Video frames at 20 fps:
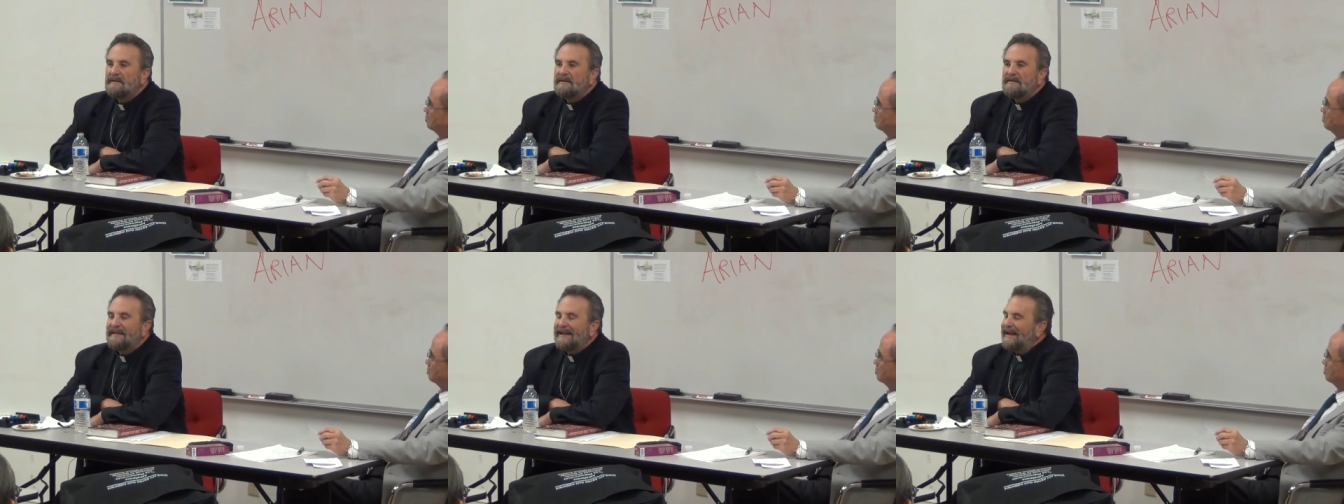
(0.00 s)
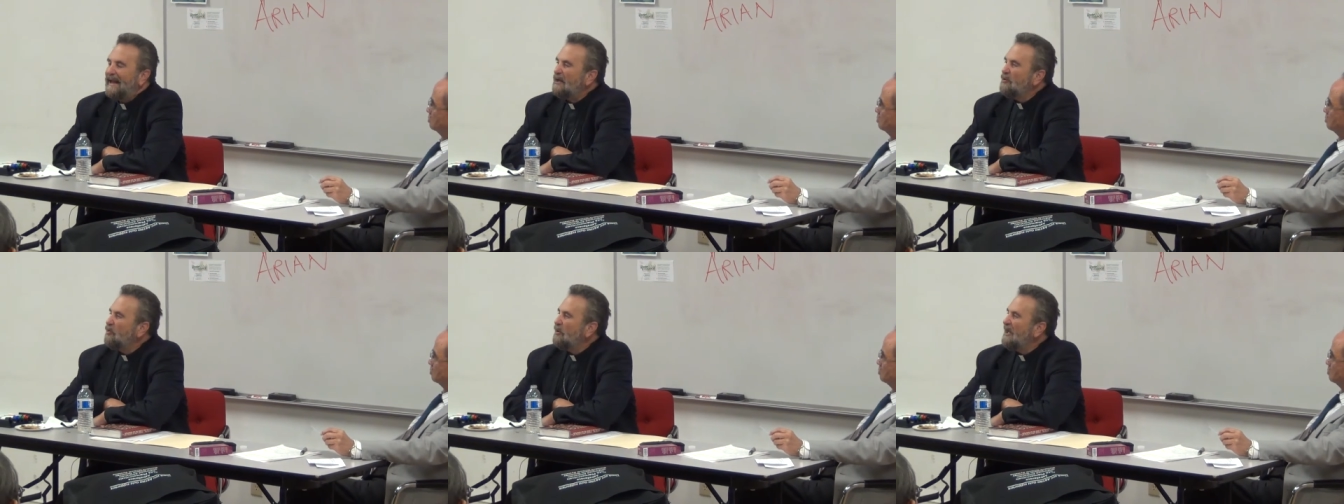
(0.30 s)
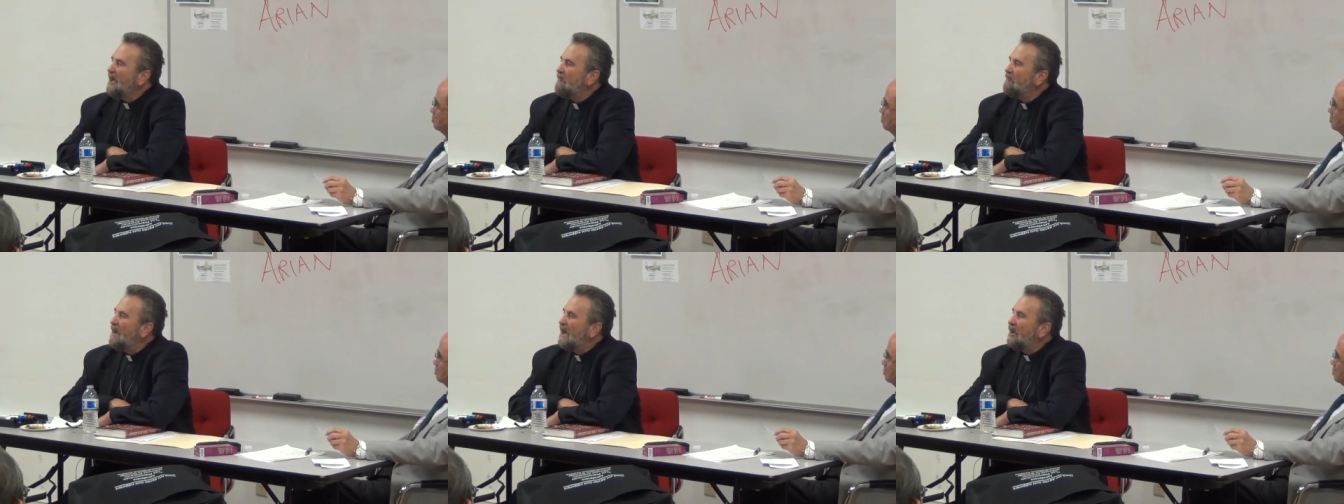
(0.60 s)
that I
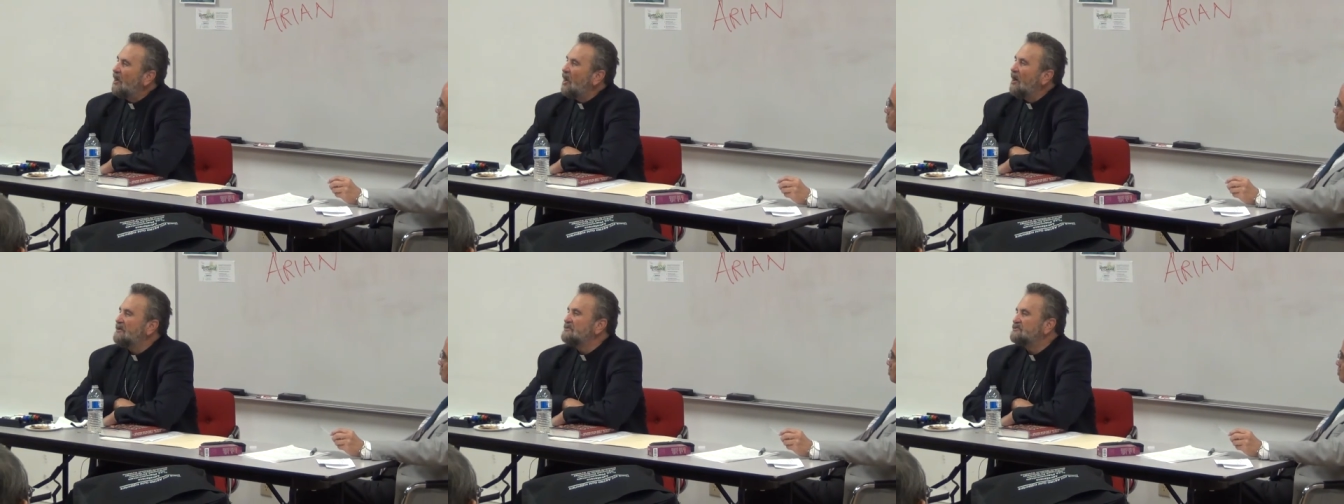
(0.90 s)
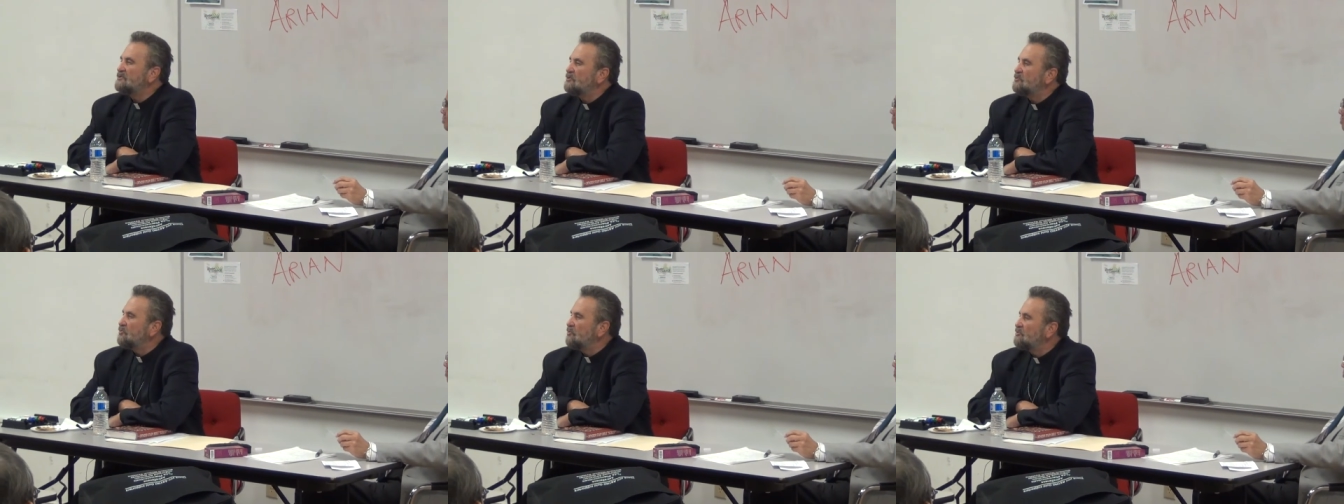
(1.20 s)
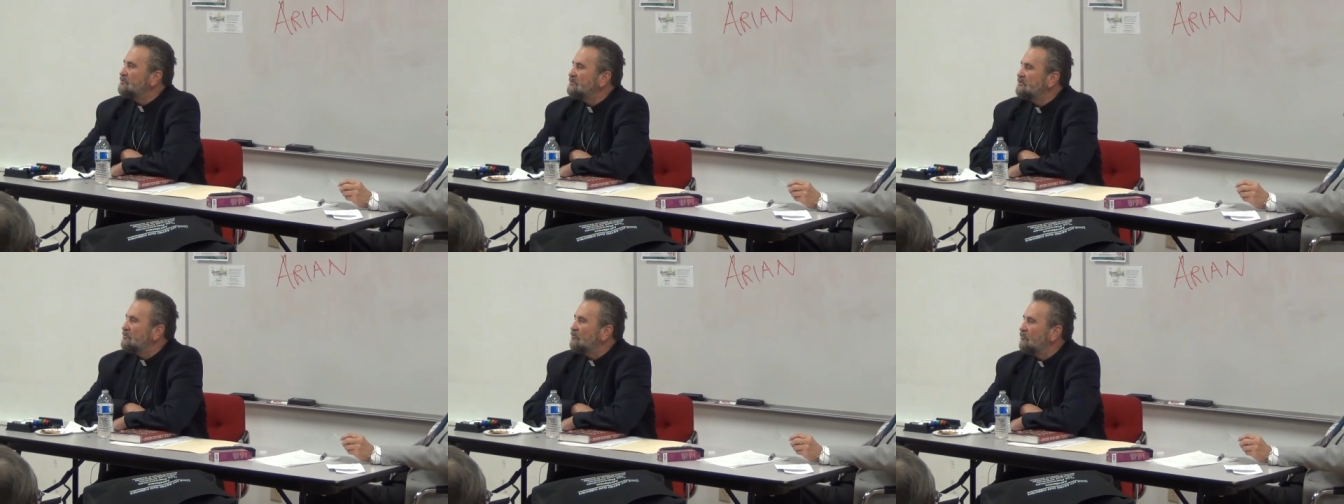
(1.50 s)
don't have my
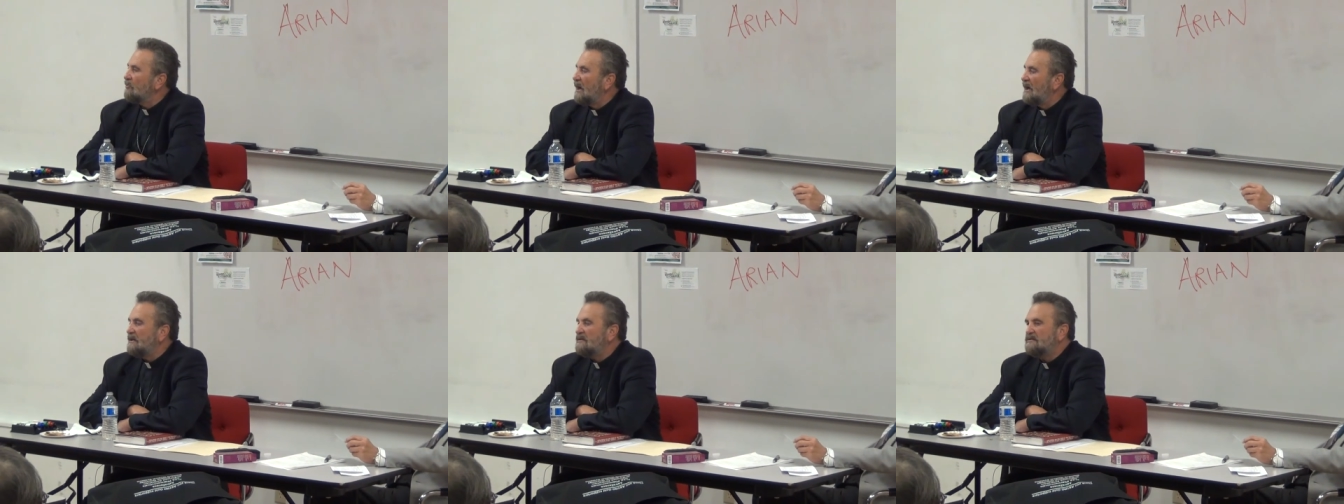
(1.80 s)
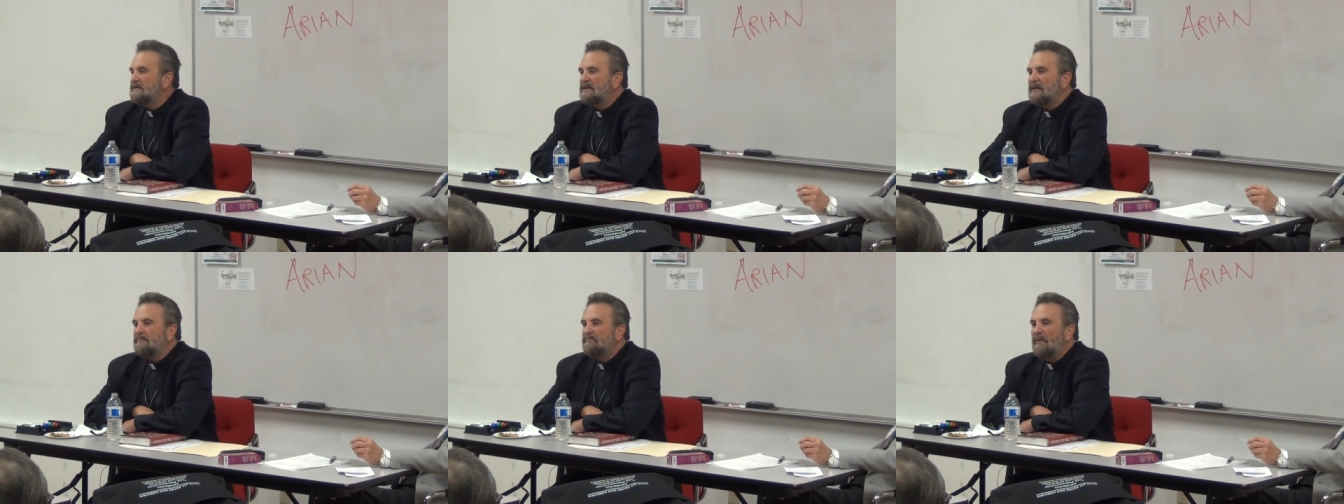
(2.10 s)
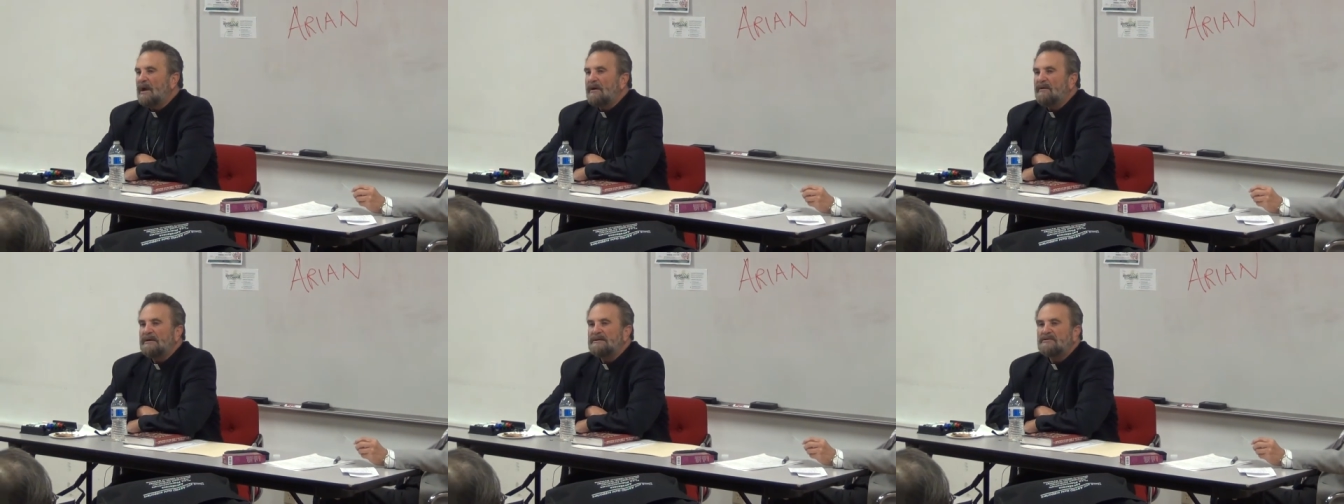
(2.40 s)
constitutional right to get
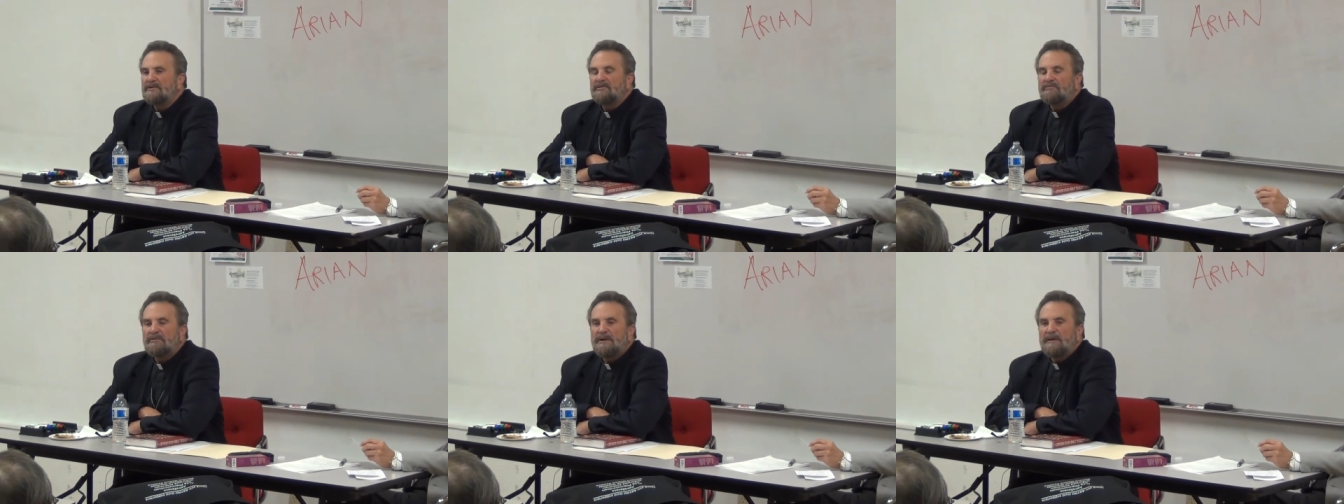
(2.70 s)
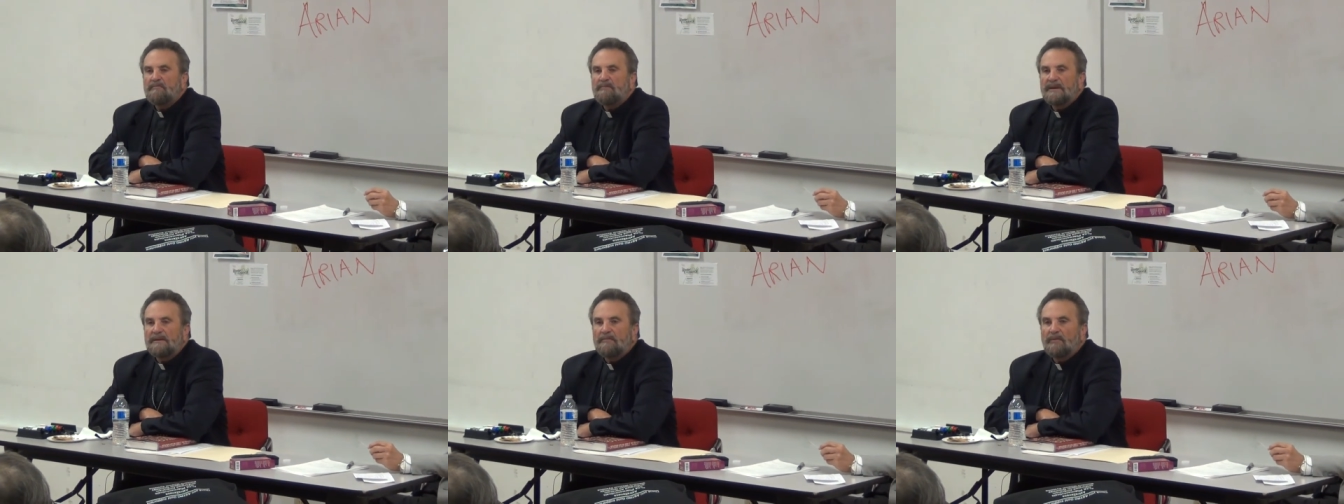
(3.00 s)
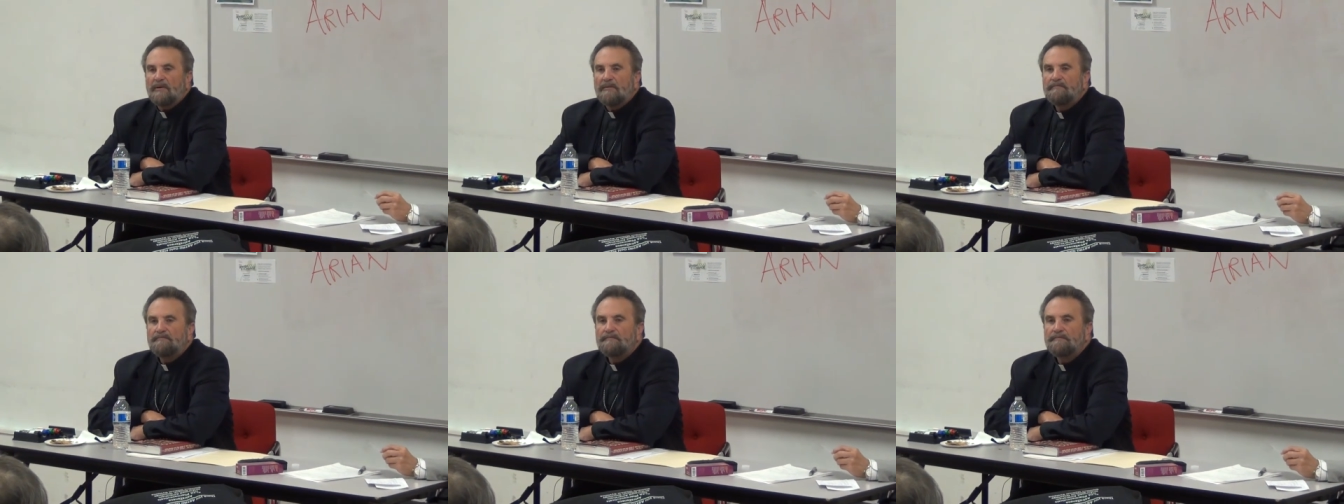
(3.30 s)
married to 3
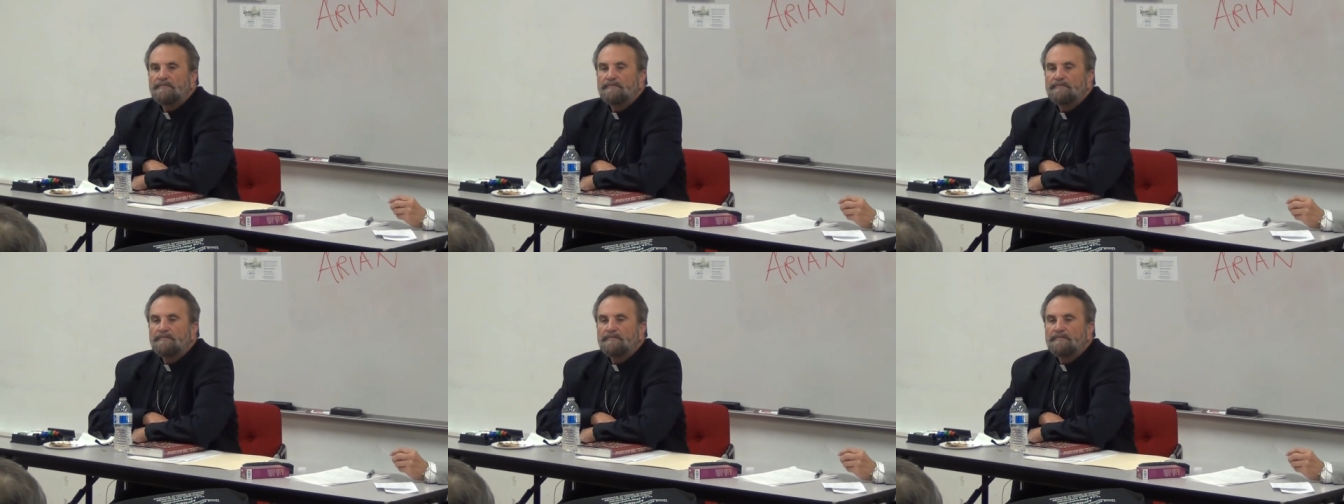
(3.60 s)
people?